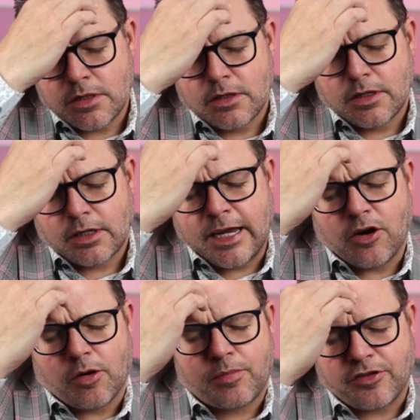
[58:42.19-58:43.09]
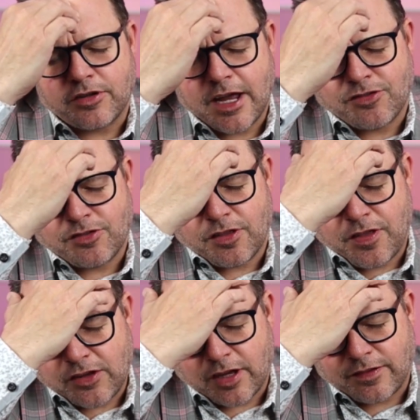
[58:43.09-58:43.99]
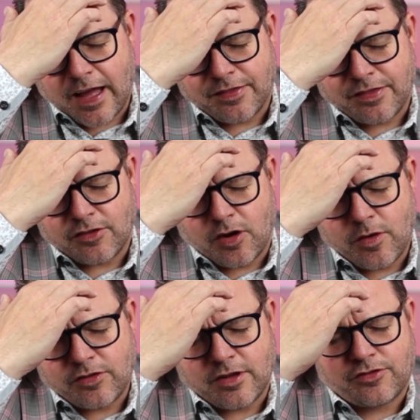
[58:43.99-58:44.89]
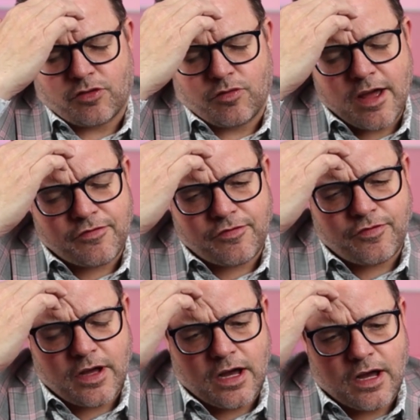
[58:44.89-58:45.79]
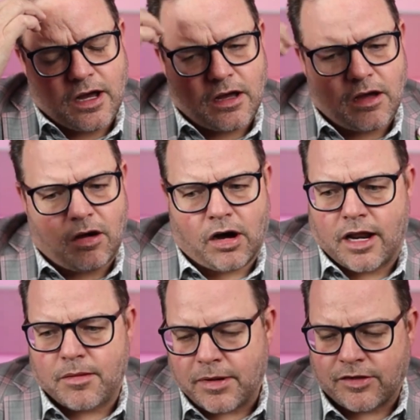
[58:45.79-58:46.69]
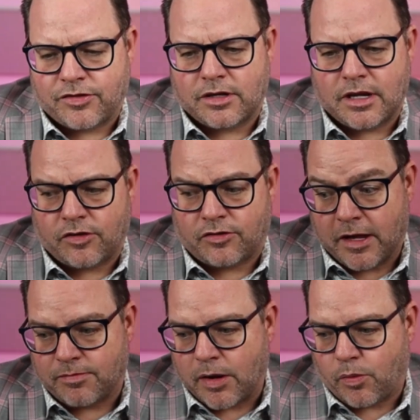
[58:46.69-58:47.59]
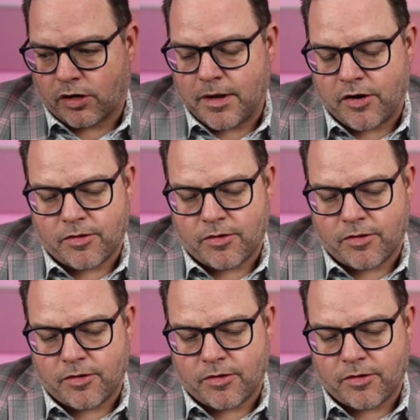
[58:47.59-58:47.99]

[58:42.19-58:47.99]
keynote presentations and things like that, that it's always nice to riff on it because it just makes my work better.